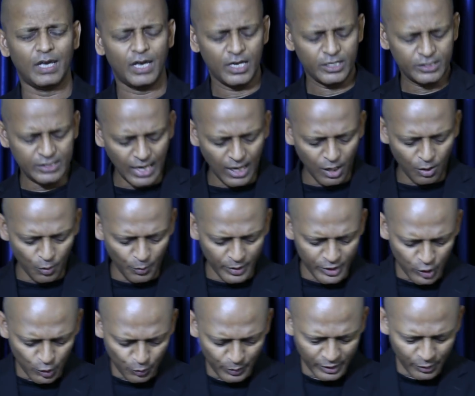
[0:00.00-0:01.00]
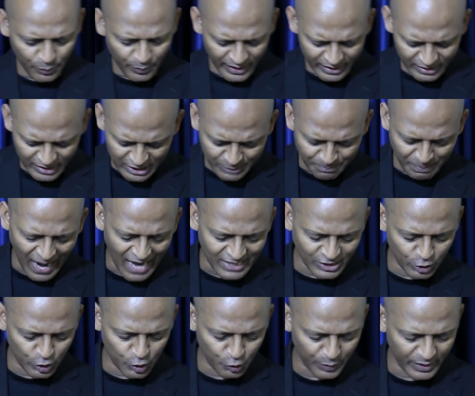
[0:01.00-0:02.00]
So when you read this
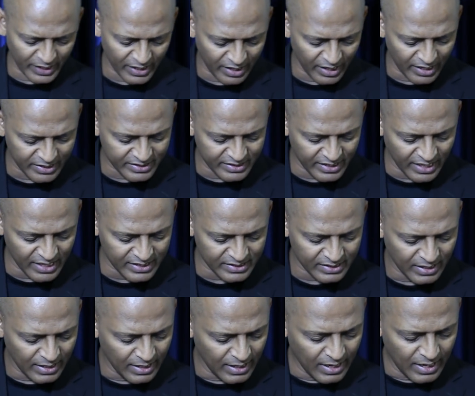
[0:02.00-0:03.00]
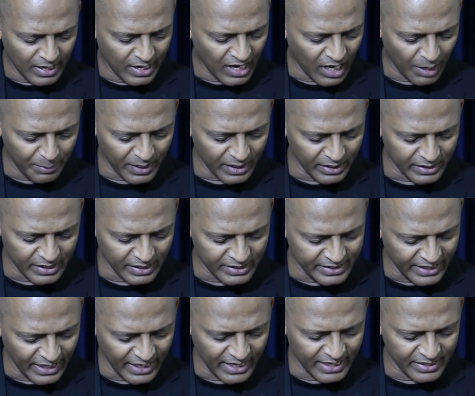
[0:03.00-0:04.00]
passage over here, it says, "Among the
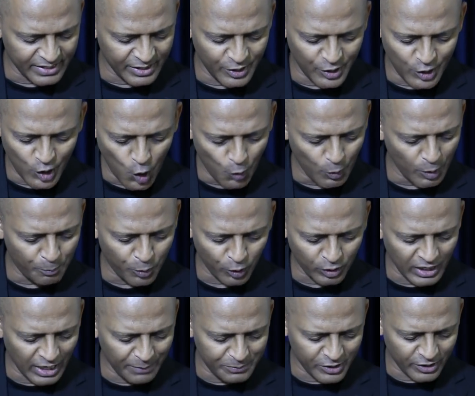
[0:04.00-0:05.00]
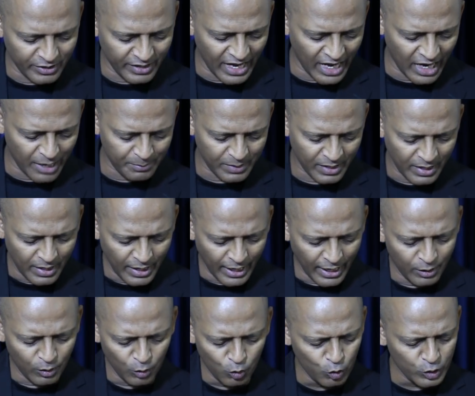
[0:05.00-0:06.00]
dead, no one proclaims your name,
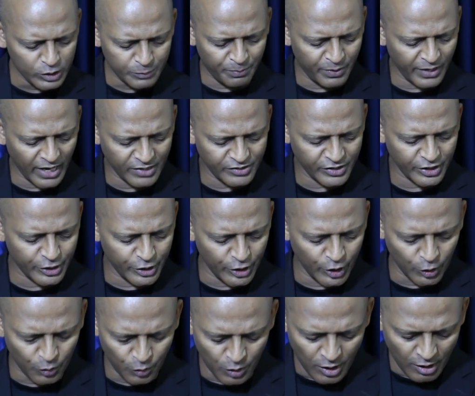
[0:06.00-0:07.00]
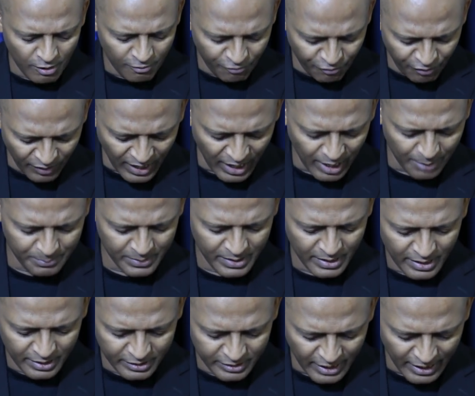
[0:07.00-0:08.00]
and who is praising you from
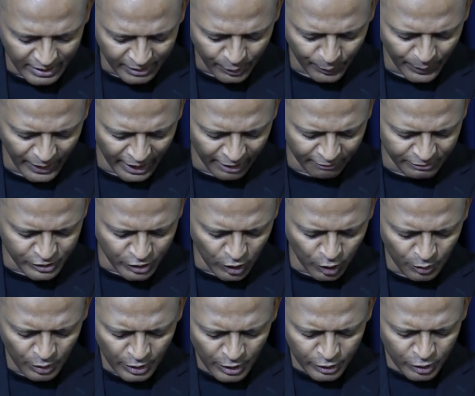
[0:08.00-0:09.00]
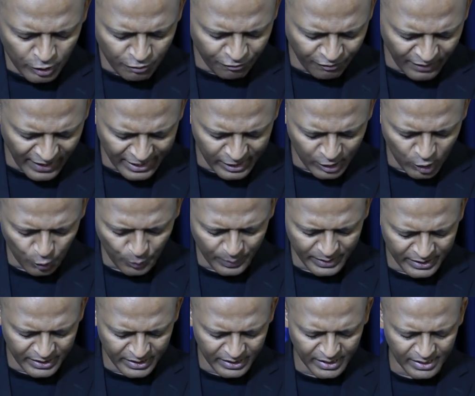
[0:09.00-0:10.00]
the grave?" So you find over
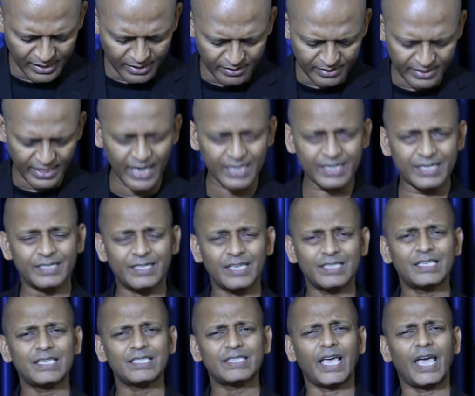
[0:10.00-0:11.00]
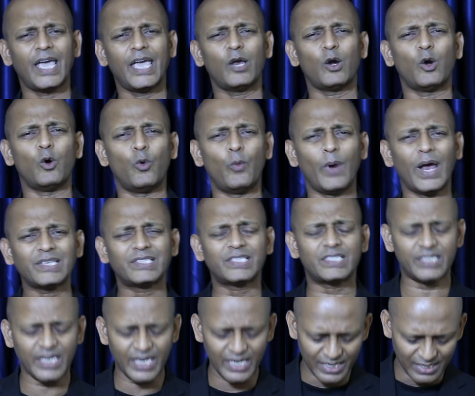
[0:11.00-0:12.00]
here that this is a
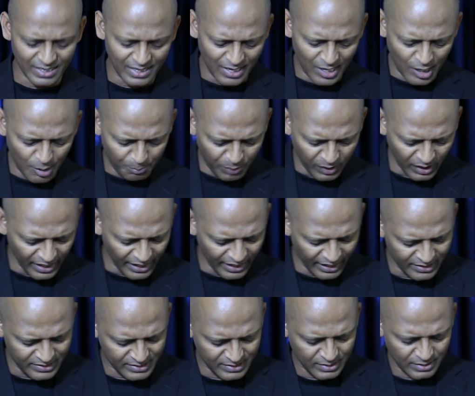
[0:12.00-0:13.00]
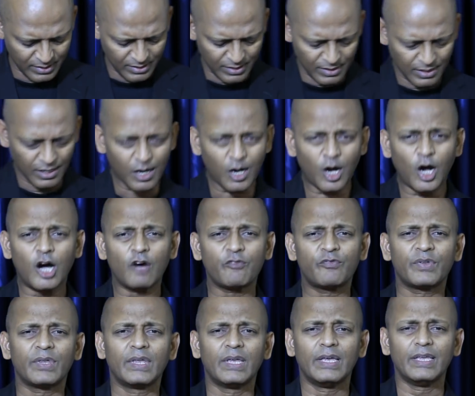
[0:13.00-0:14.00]
resting place
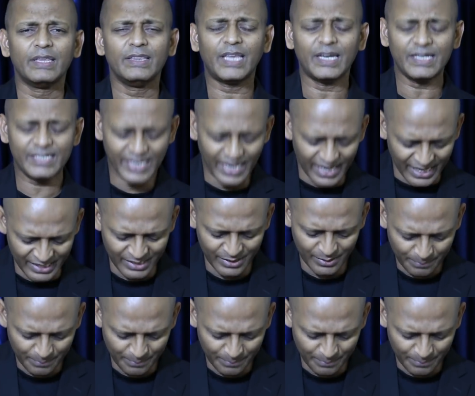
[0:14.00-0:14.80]
of the dead.